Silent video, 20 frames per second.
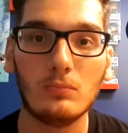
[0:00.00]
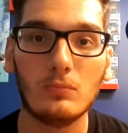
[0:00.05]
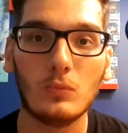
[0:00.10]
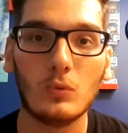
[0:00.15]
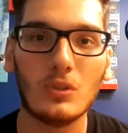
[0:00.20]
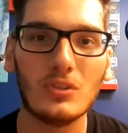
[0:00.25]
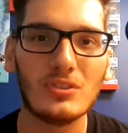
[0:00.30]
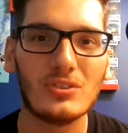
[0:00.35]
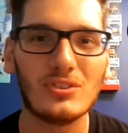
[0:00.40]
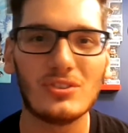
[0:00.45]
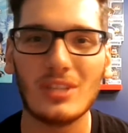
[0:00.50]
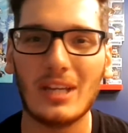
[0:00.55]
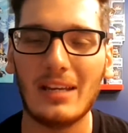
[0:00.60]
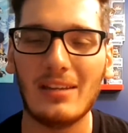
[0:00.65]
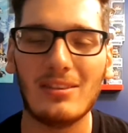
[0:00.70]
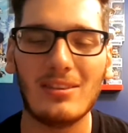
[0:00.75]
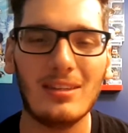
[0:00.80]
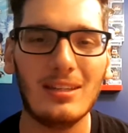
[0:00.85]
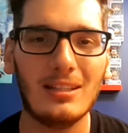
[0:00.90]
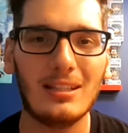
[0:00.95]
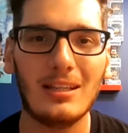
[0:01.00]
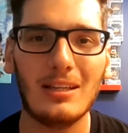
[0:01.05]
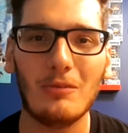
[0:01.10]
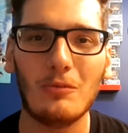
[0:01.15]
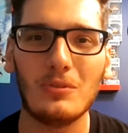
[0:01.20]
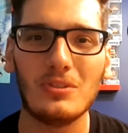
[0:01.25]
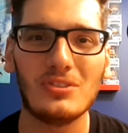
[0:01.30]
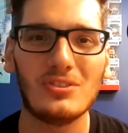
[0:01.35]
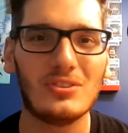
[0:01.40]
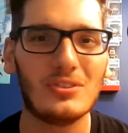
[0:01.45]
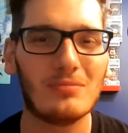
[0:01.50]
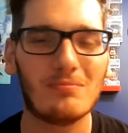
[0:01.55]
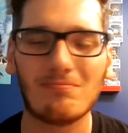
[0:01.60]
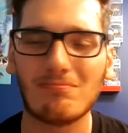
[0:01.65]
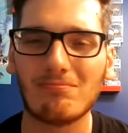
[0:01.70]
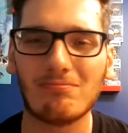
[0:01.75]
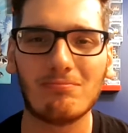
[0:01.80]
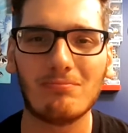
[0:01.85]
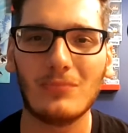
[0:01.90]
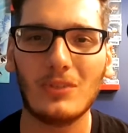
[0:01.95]
was, I think it was
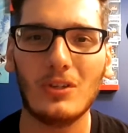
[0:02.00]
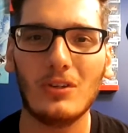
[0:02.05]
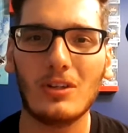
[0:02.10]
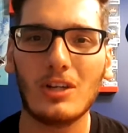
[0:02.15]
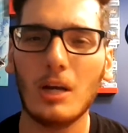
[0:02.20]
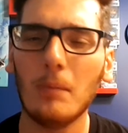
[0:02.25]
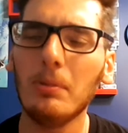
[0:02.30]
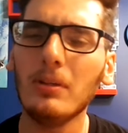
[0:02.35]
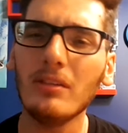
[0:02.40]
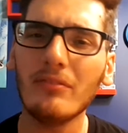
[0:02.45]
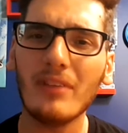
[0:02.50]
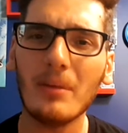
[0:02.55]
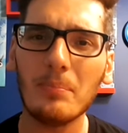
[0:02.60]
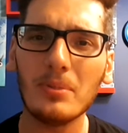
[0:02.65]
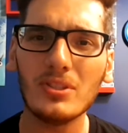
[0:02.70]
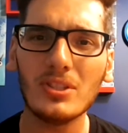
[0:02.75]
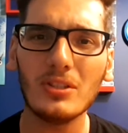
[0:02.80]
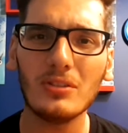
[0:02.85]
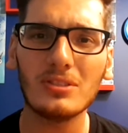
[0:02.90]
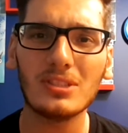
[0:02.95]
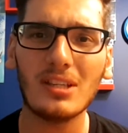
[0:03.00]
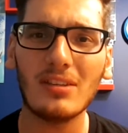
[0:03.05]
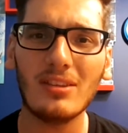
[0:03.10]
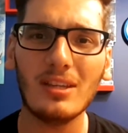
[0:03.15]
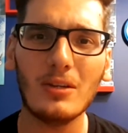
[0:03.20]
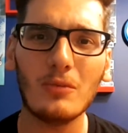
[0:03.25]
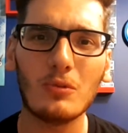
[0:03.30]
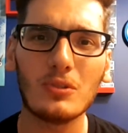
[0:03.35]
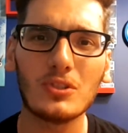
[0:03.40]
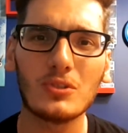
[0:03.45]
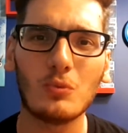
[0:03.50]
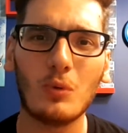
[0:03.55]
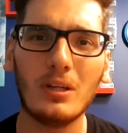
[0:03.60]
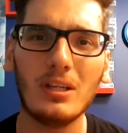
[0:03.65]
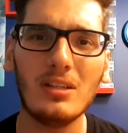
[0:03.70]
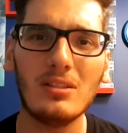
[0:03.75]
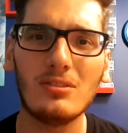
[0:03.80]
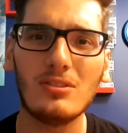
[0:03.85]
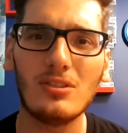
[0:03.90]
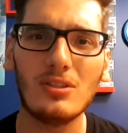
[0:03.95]
a couple of episodes, I think it was
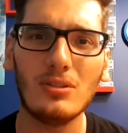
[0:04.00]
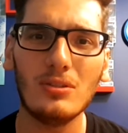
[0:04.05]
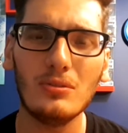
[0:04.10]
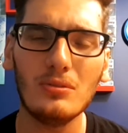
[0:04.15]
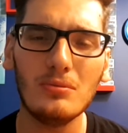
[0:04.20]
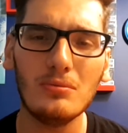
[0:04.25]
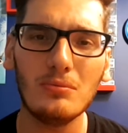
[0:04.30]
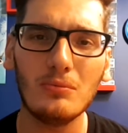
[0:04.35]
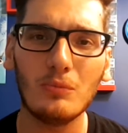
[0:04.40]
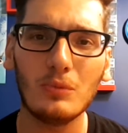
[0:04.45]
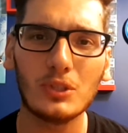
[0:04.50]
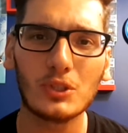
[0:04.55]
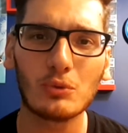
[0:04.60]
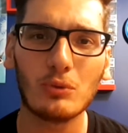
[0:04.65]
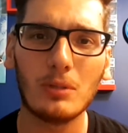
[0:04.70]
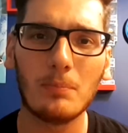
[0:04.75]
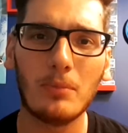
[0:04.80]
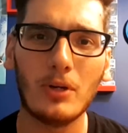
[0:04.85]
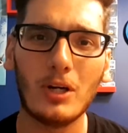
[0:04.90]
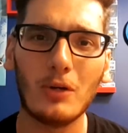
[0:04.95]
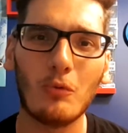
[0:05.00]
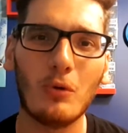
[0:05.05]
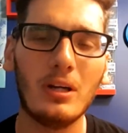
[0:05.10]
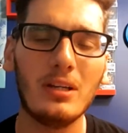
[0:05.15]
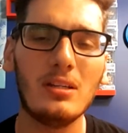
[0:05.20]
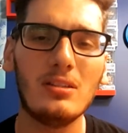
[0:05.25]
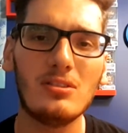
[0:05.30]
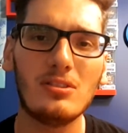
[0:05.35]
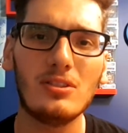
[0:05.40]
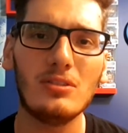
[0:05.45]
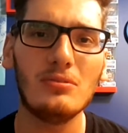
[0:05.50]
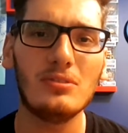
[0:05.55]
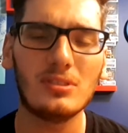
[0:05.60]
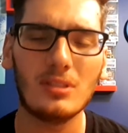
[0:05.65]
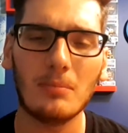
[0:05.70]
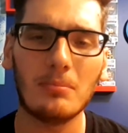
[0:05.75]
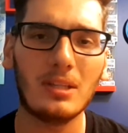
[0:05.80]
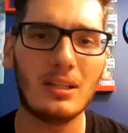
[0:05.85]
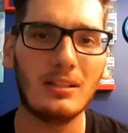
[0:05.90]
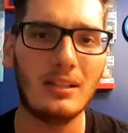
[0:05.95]
1 and 2, which were part 1 and 2,
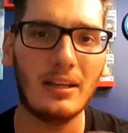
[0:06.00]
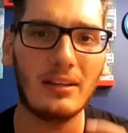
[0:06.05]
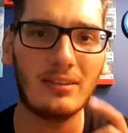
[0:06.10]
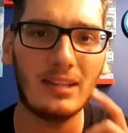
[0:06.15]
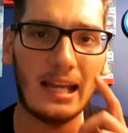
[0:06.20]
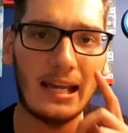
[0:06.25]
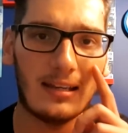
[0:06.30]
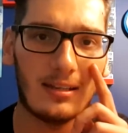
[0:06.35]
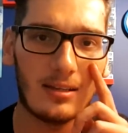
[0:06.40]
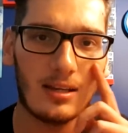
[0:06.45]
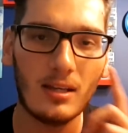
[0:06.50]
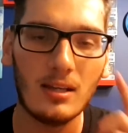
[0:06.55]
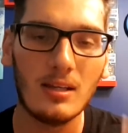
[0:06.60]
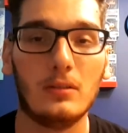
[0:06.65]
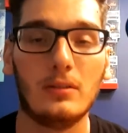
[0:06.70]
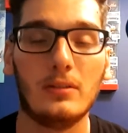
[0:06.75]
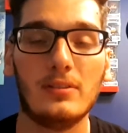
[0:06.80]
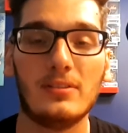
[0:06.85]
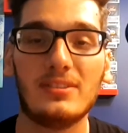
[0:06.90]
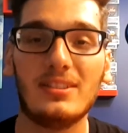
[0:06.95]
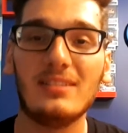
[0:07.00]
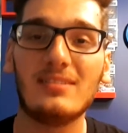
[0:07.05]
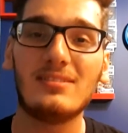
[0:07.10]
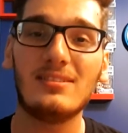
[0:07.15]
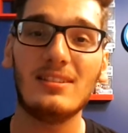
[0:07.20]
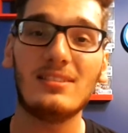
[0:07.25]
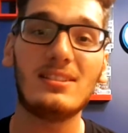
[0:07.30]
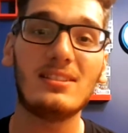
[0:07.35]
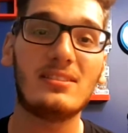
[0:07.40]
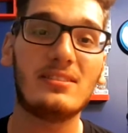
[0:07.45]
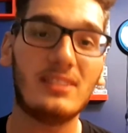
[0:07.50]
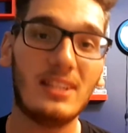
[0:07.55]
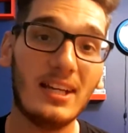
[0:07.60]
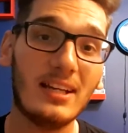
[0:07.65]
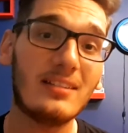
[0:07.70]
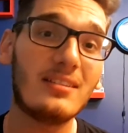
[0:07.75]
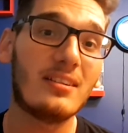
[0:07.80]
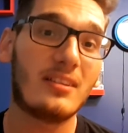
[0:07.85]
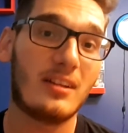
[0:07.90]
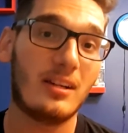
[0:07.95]
something like that. Since this is
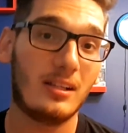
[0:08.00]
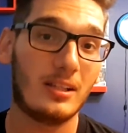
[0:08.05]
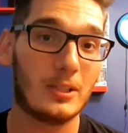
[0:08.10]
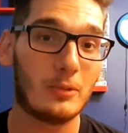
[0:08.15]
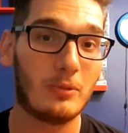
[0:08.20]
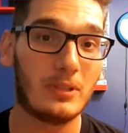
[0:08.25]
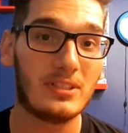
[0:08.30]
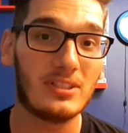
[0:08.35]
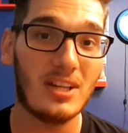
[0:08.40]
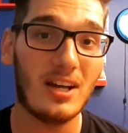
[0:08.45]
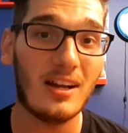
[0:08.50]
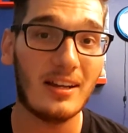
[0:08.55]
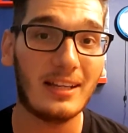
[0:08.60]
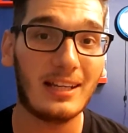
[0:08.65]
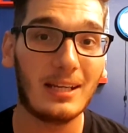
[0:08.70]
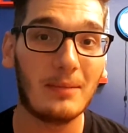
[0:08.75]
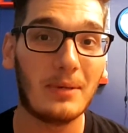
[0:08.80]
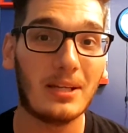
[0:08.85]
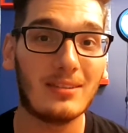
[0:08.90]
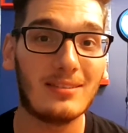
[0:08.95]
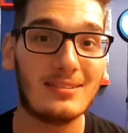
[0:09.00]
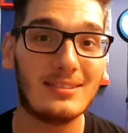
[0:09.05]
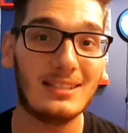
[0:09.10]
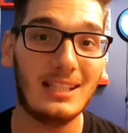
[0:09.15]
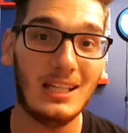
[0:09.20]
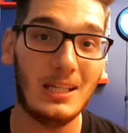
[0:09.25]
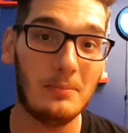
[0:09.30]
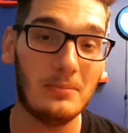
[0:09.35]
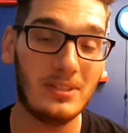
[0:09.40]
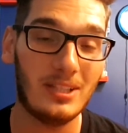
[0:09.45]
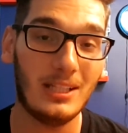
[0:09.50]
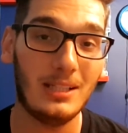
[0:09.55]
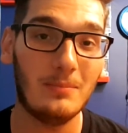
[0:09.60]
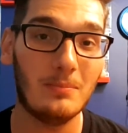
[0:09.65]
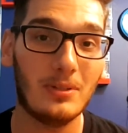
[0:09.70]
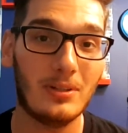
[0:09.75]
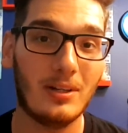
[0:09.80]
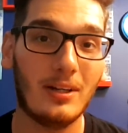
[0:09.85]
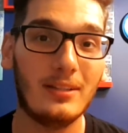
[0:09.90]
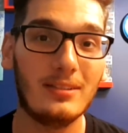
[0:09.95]
Technicolor, we're talking about the same
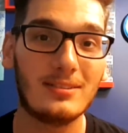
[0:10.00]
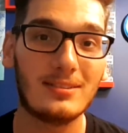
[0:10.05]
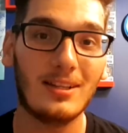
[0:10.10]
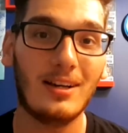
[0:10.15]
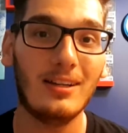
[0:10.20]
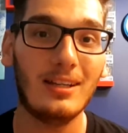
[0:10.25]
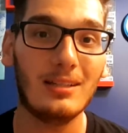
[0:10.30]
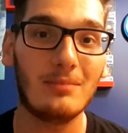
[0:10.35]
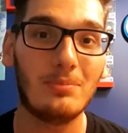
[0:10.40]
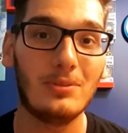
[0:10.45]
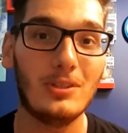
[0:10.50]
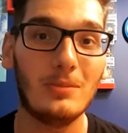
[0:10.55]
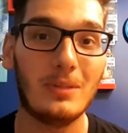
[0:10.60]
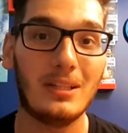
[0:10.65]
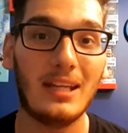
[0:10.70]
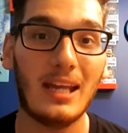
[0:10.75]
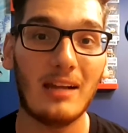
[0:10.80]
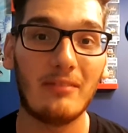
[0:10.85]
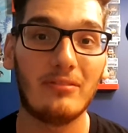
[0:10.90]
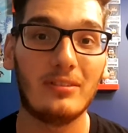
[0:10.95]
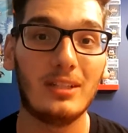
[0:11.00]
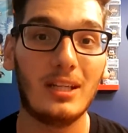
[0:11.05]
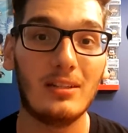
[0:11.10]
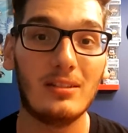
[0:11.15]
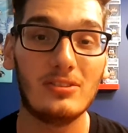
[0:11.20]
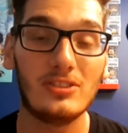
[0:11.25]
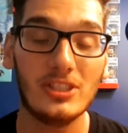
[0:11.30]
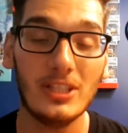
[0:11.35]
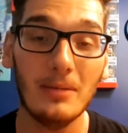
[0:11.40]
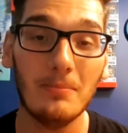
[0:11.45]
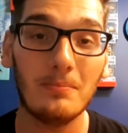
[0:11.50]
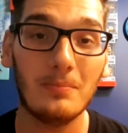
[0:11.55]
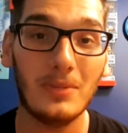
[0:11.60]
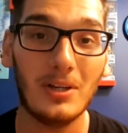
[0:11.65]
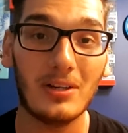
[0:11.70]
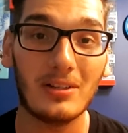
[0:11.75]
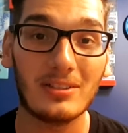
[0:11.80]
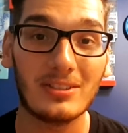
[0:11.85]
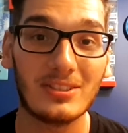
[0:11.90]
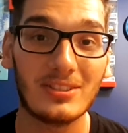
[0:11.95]
team behind Sonic Boom and Alvin and the
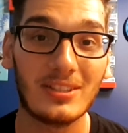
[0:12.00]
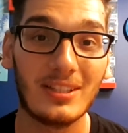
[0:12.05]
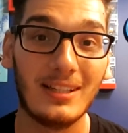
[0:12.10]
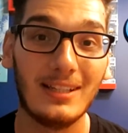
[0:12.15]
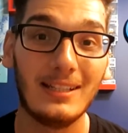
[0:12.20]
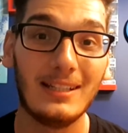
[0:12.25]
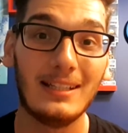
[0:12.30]
Chipmunks.